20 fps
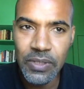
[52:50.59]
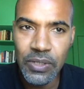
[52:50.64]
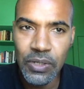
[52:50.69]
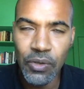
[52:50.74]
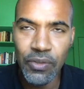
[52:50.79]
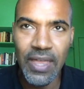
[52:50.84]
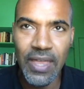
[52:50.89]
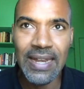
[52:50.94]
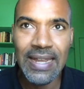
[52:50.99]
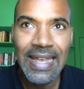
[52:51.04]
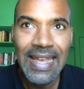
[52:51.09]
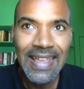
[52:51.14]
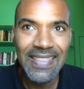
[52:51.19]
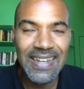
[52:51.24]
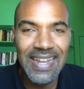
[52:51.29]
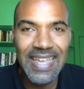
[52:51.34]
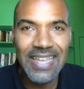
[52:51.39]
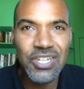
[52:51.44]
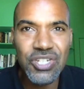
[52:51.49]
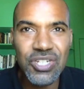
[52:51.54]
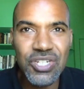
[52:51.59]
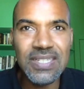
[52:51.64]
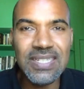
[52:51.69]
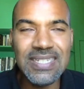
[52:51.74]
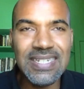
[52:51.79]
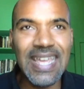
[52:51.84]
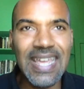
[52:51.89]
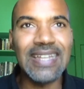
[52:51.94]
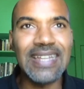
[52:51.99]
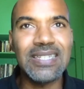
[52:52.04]
you know, that the nation
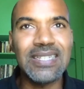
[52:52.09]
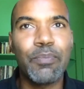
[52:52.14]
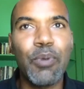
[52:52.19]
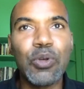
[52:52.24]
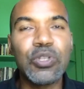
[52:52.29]
states,